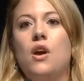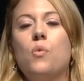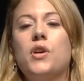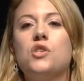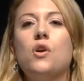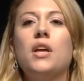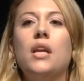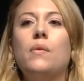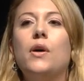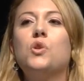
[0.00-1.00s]
We're talking
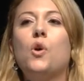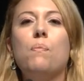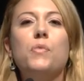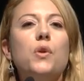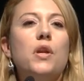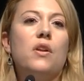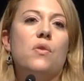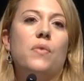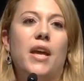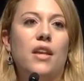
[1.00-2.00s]
about community
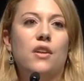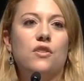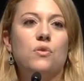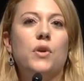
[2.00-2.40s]
radios.